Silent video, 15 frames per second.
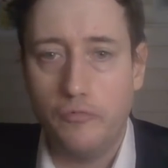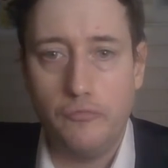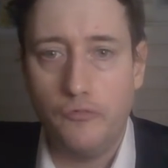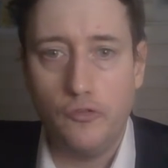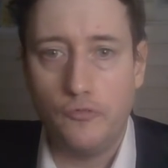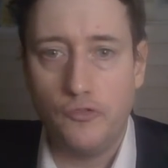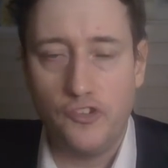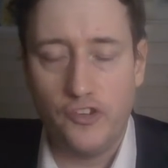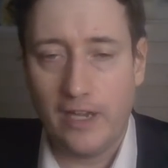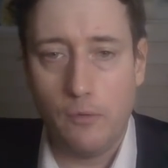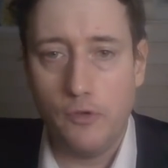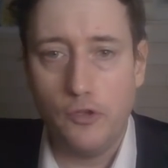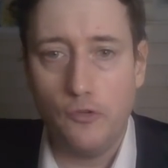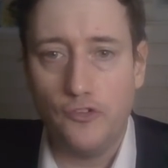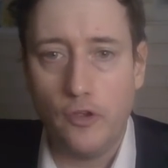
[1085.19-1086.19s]
sort of stick
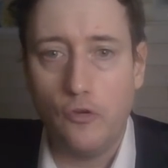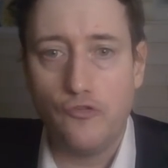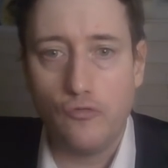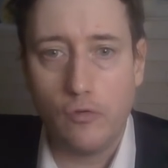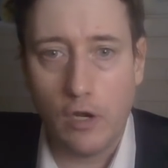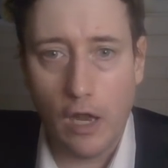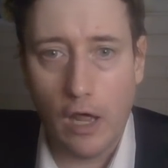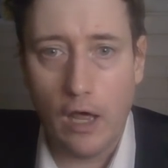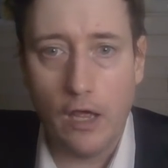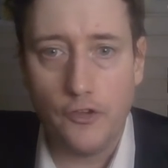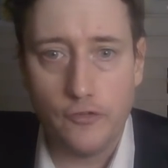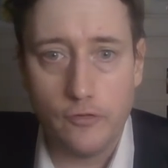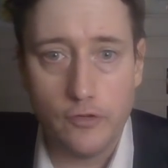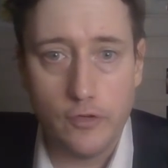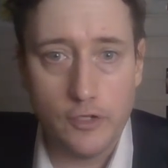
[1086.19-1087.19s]
with your social
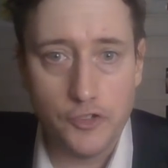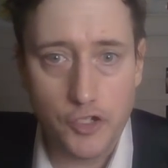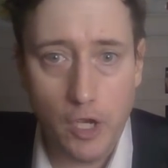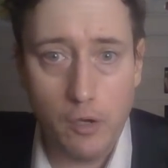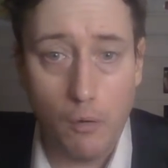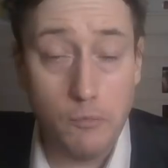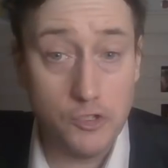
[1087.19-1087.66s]
class and so on,